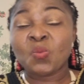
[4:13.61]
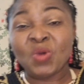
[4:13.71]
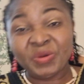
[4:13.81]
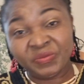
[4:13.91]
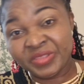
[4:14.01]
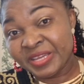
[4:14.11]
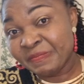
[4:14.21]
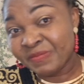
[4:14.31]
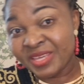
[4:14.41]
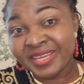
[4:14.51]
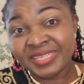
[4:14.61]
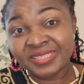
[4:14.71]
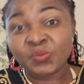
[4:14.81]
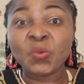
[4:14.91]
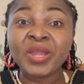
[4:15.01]
one of them
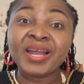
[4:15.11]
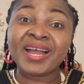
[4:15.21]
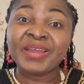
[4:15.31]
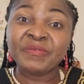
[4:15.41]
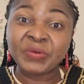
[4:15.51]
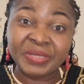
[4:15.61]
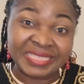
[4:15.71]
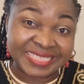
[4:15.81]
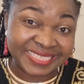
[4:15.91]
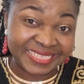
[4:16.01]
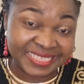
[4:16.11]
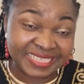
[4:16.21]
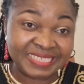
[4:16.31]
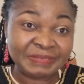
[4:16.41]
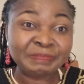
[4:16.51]
is where I
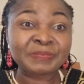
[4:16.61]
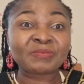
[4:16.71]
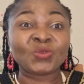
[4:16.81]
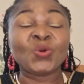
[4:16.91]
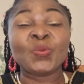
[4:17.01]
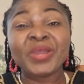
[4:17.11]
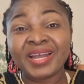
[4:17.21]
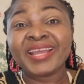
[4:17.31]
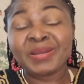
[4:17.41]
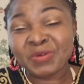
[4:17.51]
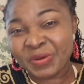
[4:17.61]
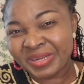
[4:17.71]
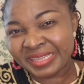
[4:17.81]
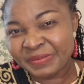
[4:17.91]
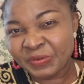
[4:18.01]
volunteered or where I am
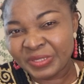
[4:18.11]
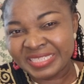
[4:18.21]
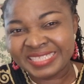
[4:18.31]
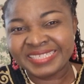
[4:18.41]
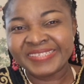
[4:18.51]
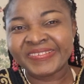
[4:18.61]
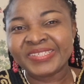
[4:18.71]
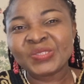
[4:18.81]
currently volunteering.